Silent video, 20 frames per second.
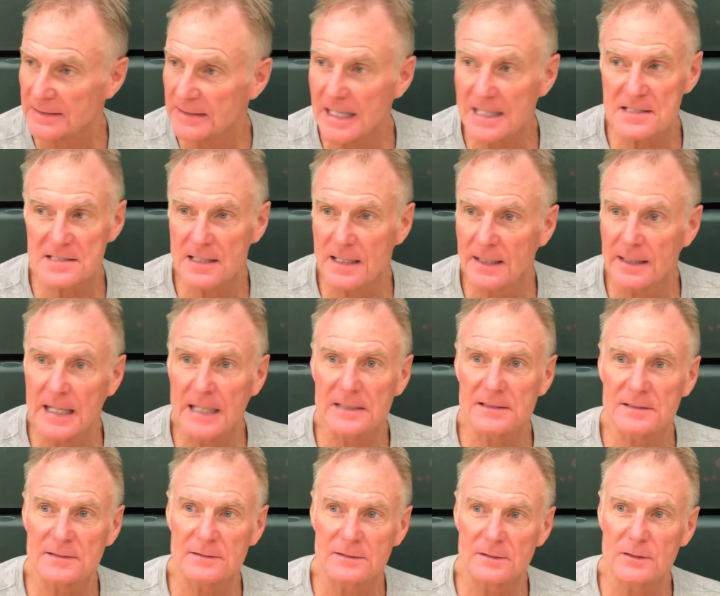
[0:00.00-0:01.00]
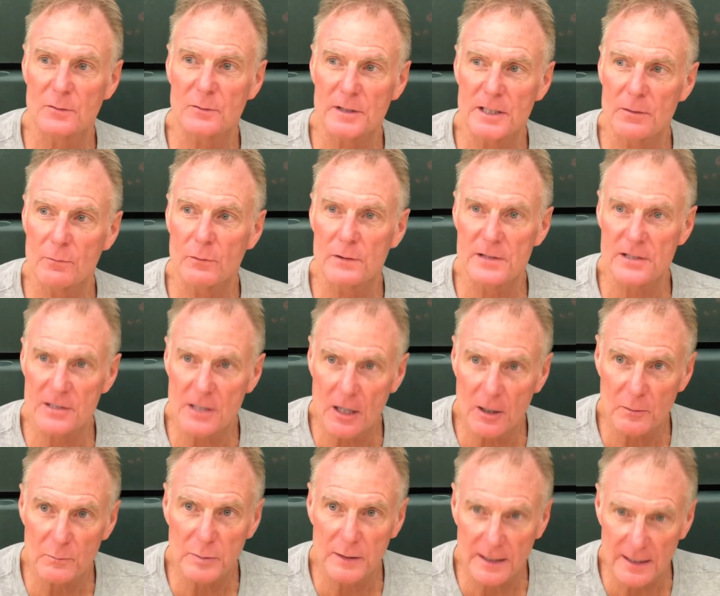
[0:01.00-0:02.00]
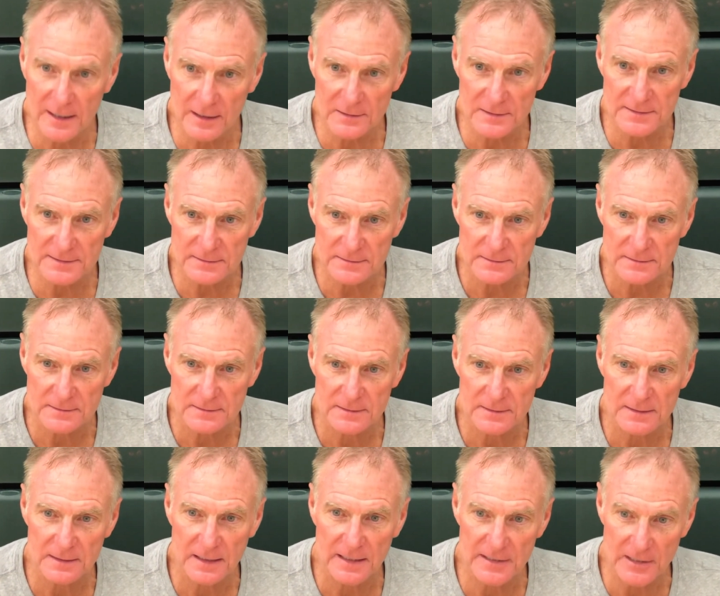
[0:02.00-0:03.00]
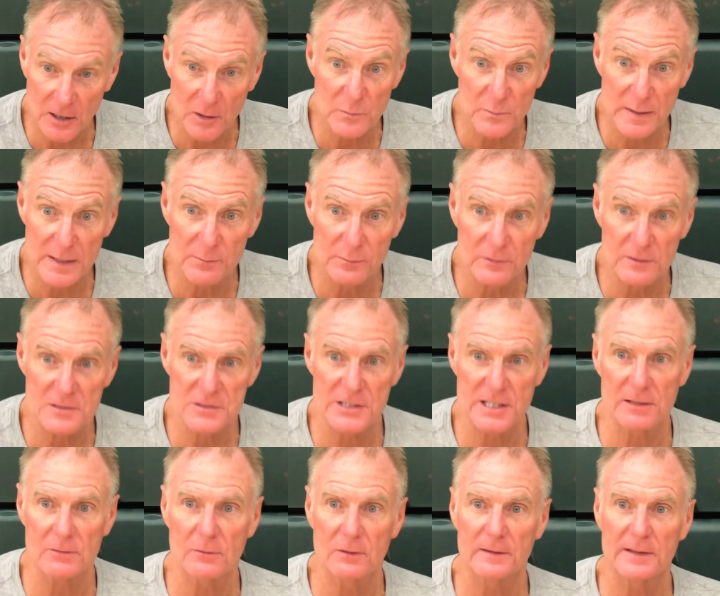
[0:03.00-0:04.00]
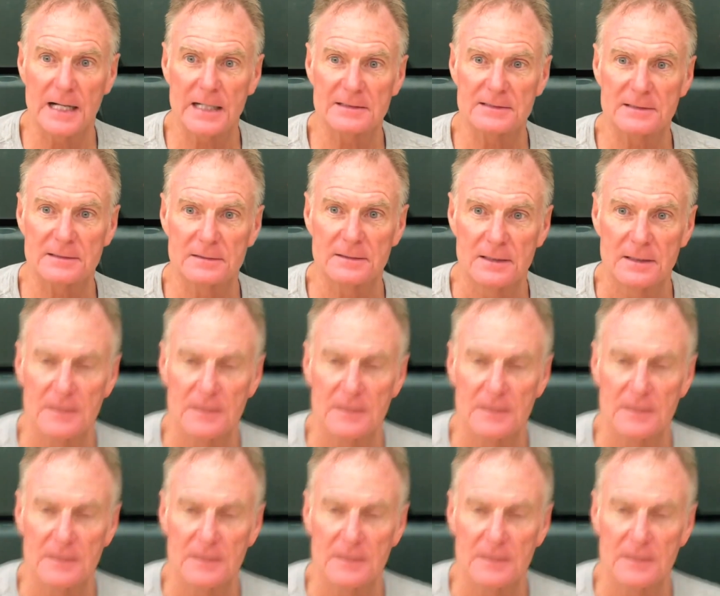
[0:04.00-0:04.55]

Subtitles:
That's with young players and young people in general, that's